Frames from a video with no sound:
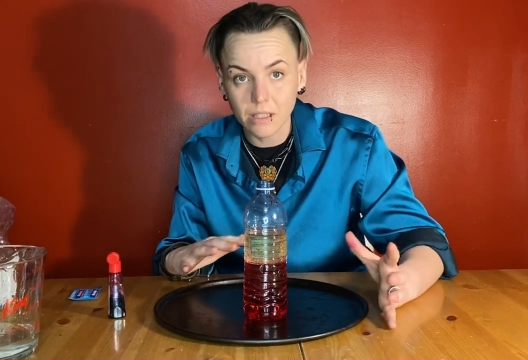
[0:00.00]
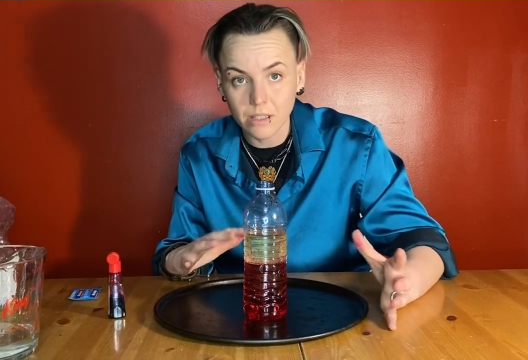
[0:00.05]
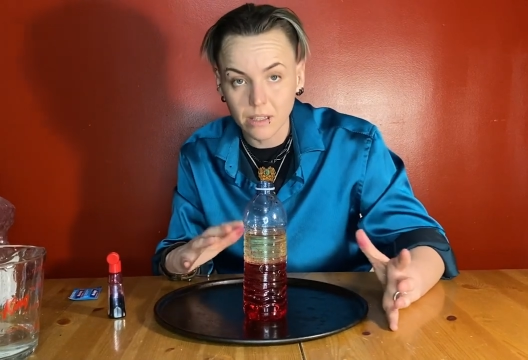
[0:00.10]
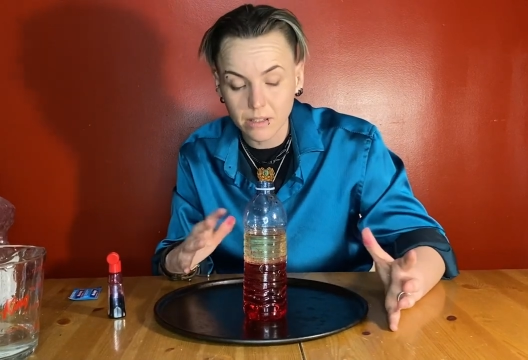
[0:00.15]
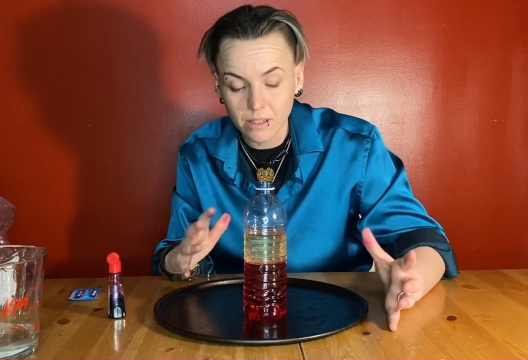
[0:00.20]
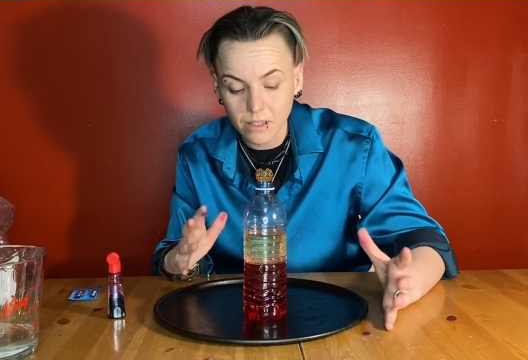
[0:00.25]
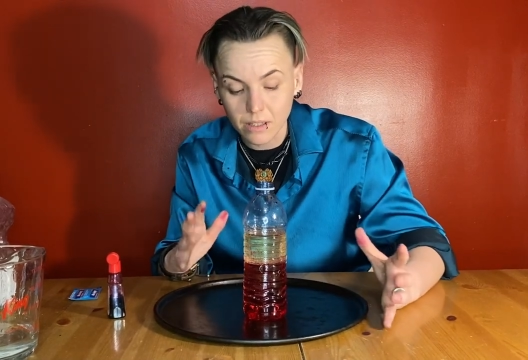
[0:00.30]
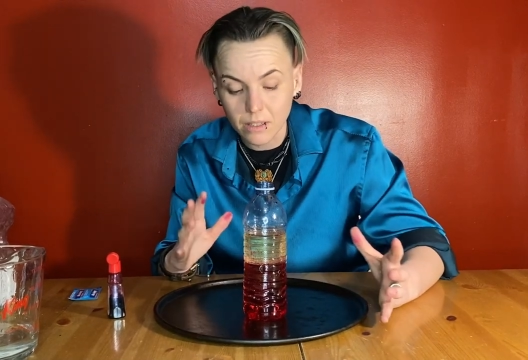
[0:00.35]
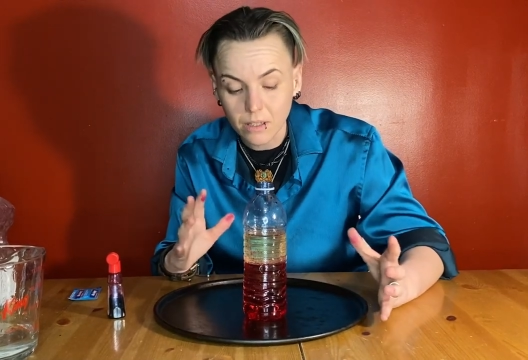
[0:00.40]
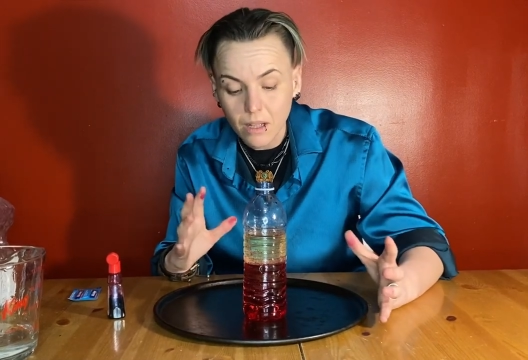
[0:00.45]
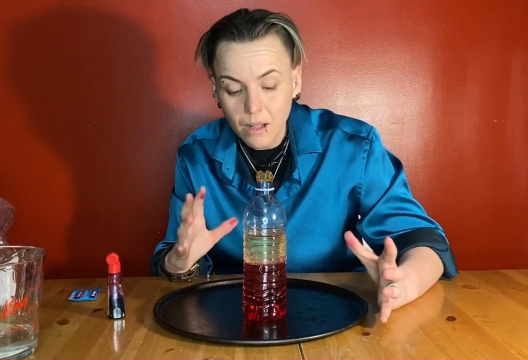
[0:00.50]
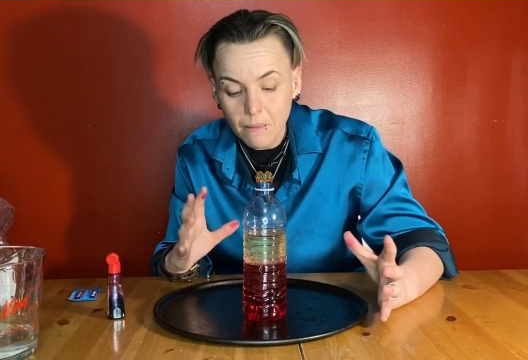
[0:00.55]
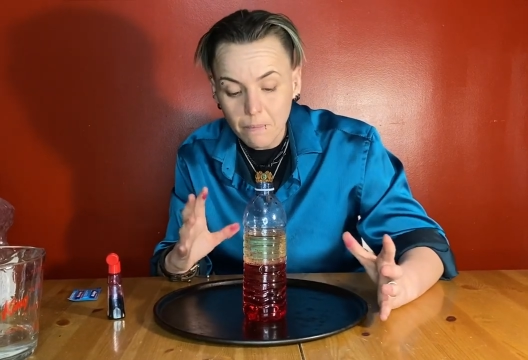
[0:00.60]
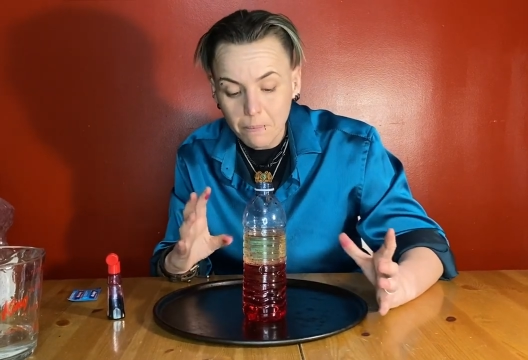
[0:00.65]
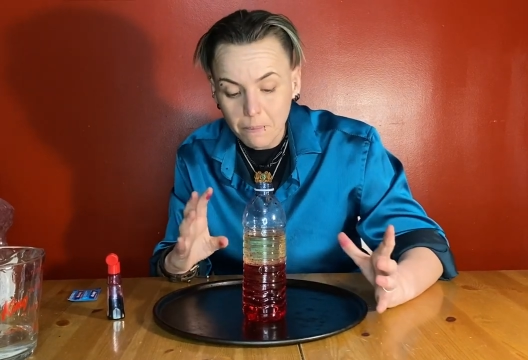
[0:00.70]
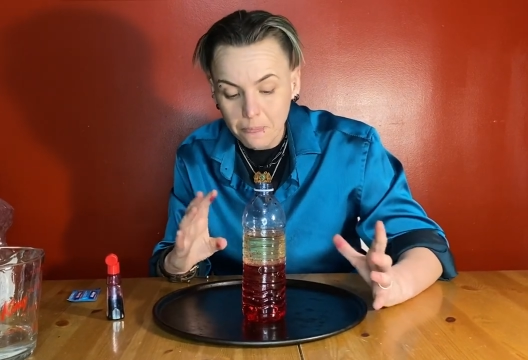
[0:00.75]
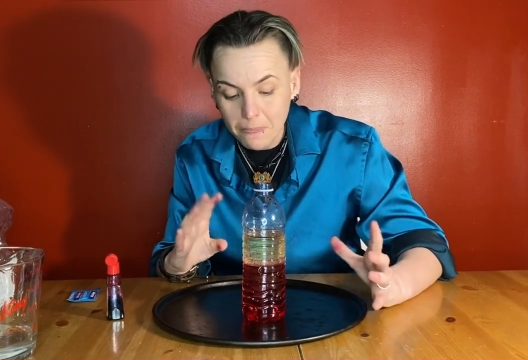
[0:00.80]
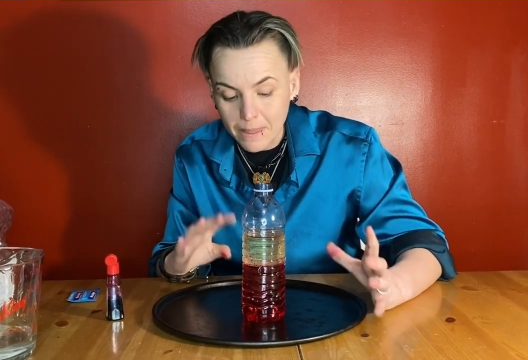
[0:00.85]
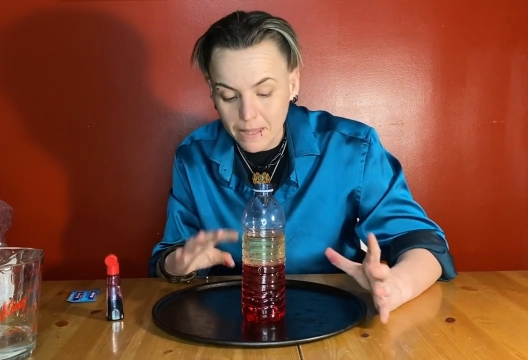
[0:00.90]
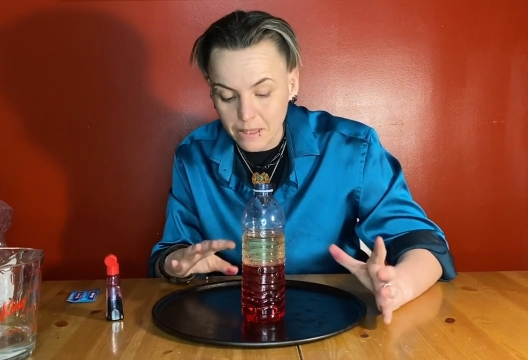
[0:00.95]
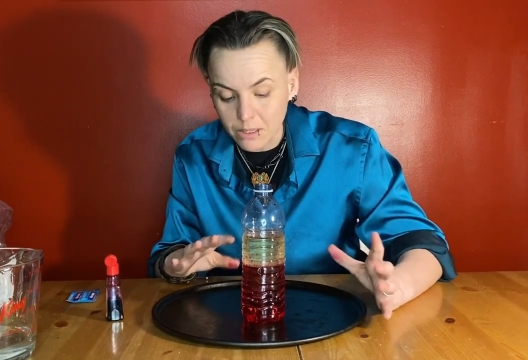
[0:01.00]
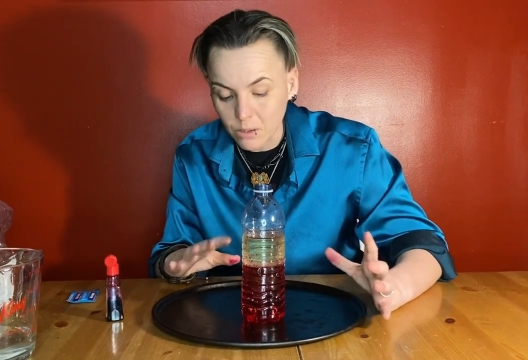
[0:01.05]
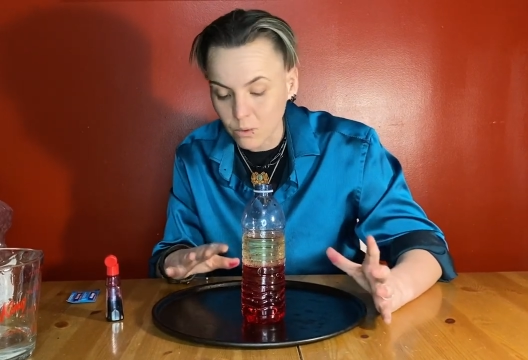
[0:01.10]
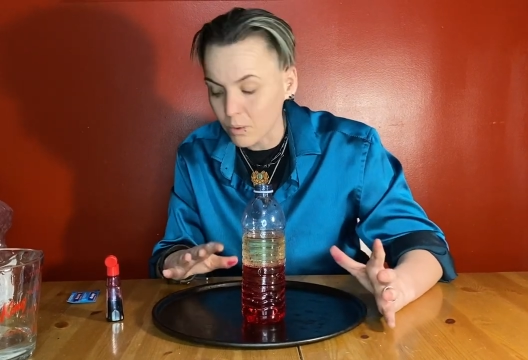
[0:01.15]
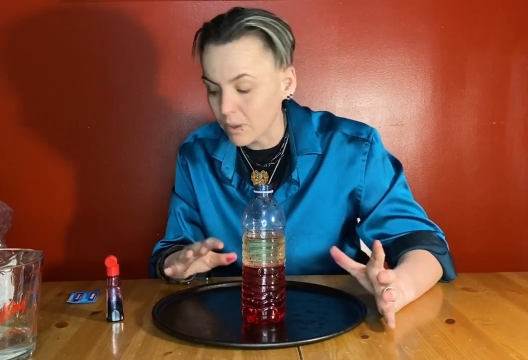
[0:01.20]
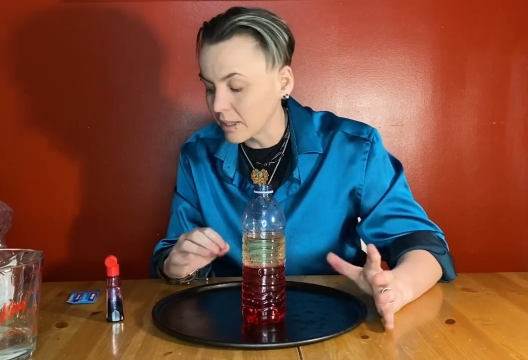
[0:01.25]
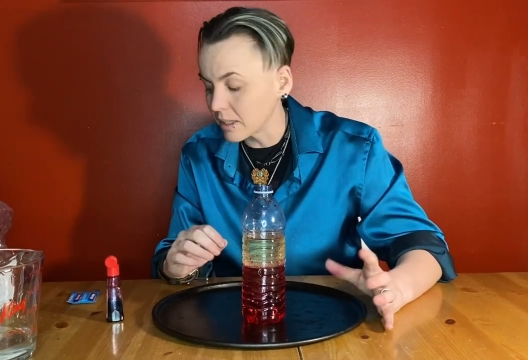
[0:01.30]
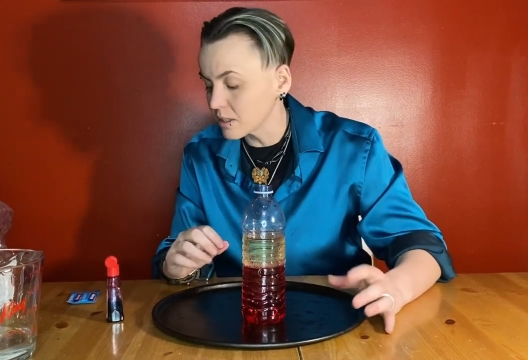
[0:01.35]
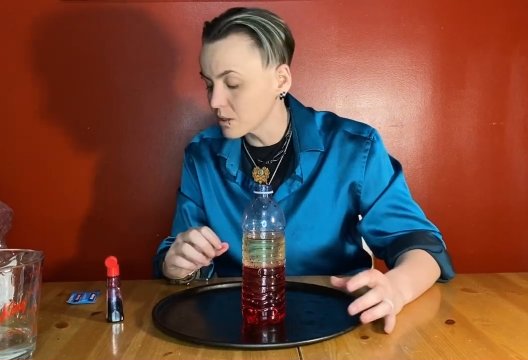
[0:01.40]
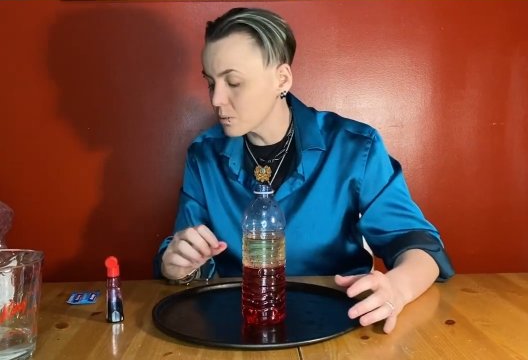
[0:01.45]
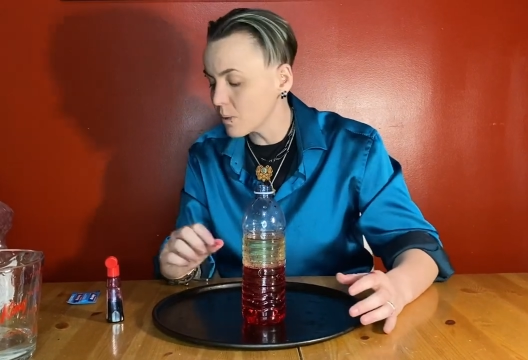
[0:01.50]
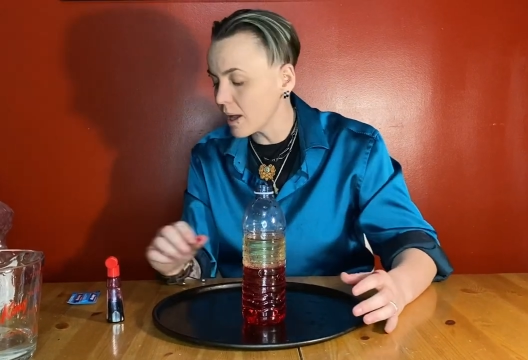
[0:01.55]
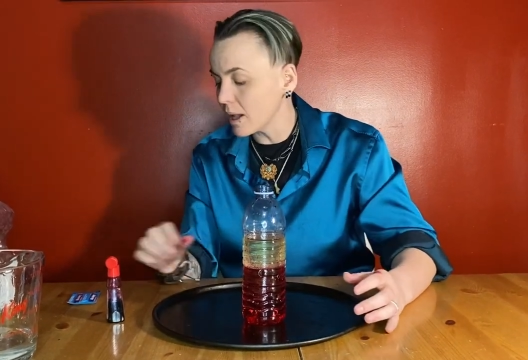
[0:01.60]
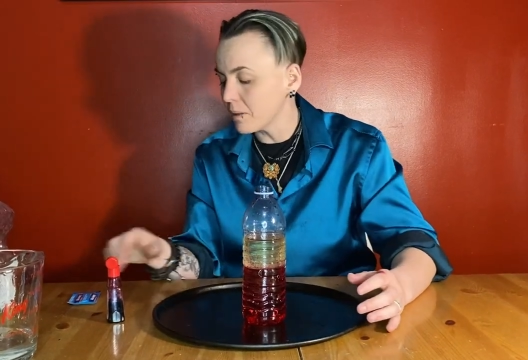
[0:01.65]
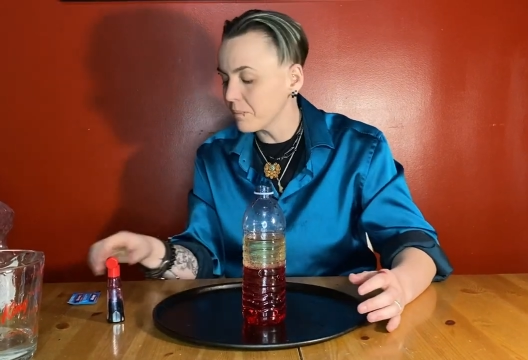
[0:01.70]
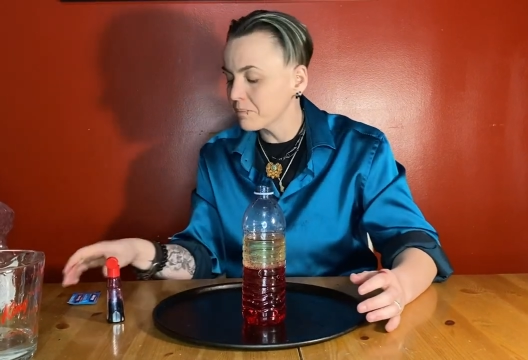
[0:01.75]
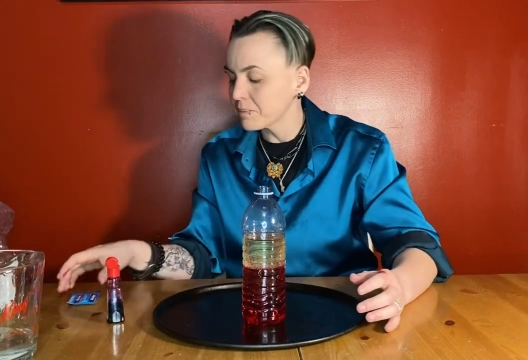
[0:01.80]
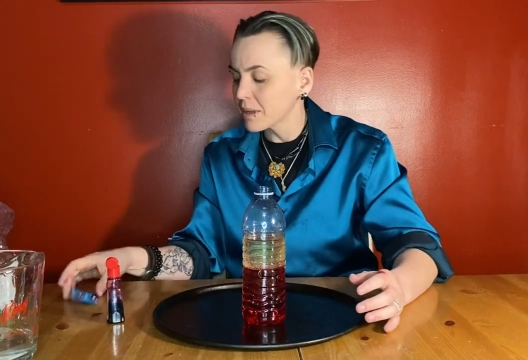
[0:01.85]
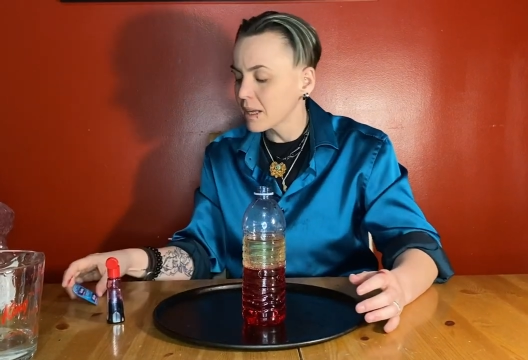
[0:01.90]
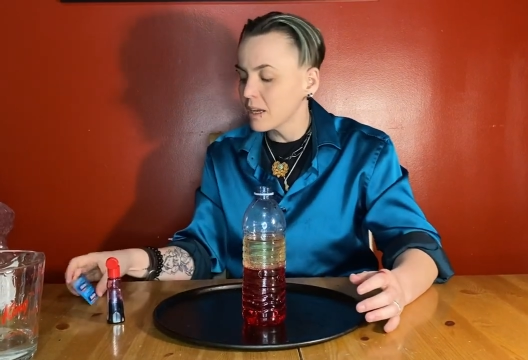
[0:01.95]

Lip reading: than the oil as well.